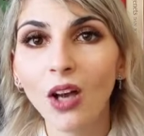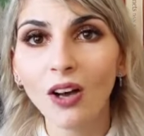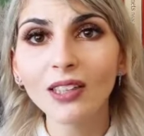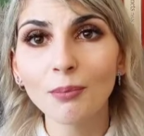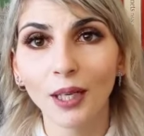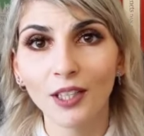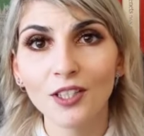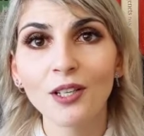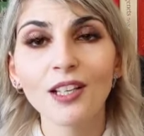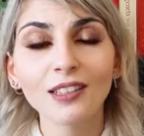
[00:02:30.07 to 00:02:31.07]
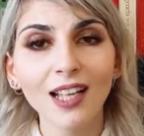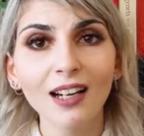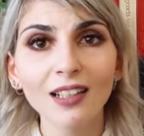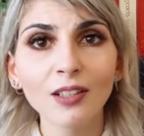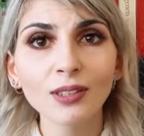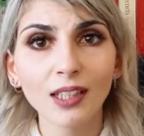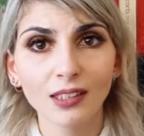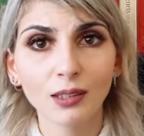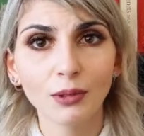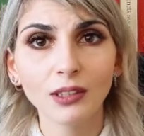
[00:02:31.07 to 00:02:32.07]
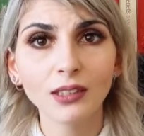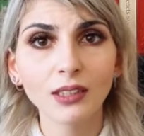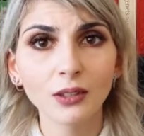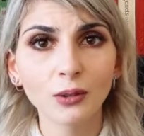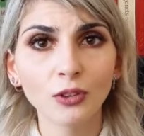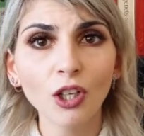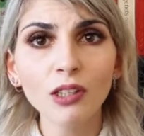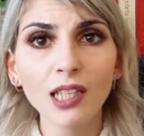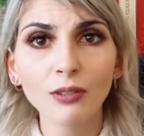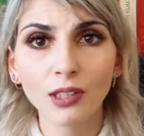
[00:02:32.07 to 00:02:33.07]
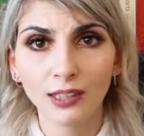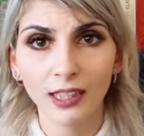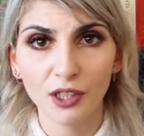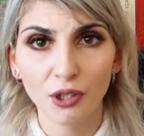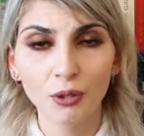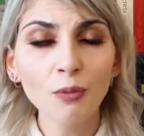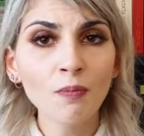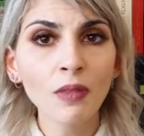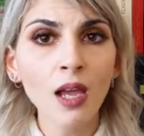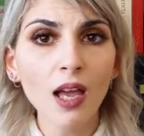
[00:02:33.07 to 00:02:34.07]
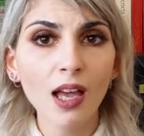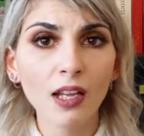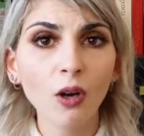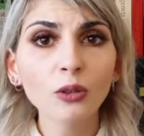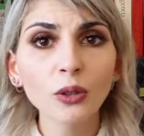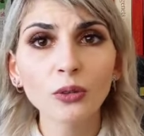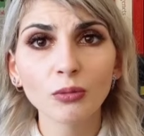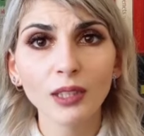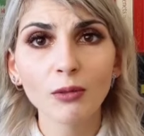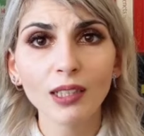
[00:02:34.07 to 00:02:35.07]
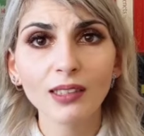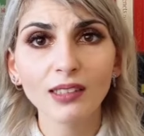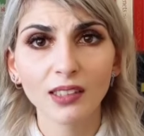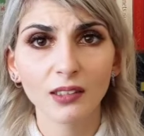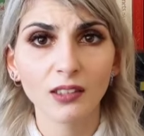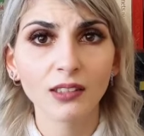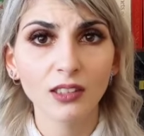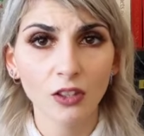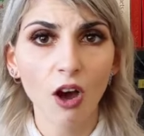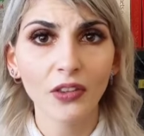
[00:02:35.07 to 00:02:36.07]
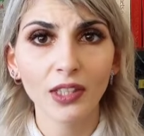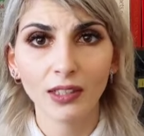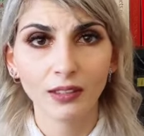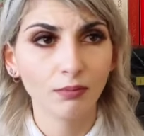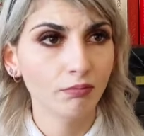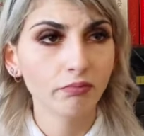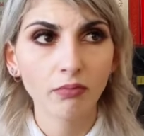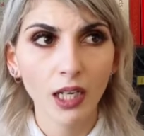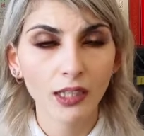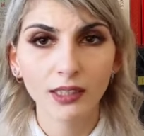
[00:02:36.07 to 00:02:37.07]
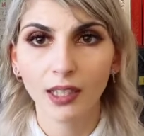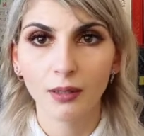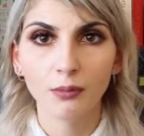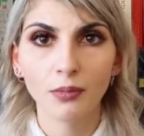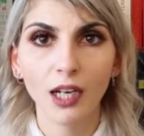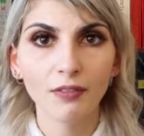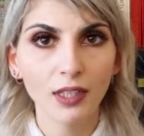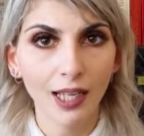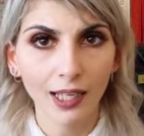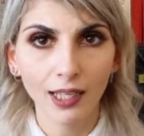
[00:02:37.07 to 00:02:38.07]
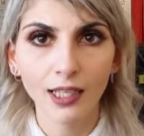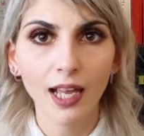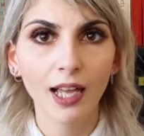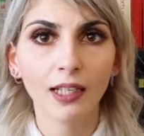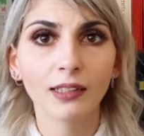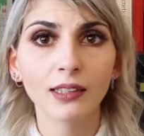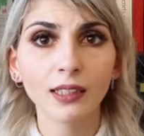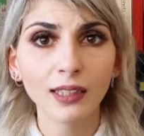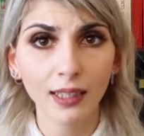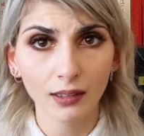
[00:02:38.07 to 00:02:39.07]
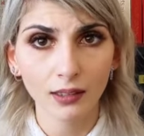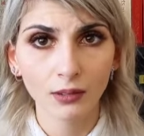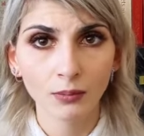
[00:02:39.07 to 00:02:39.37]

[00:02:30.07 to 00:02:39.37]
on the page that allows customers to jot down their issue and also to request a certain slot and a time of day and a date.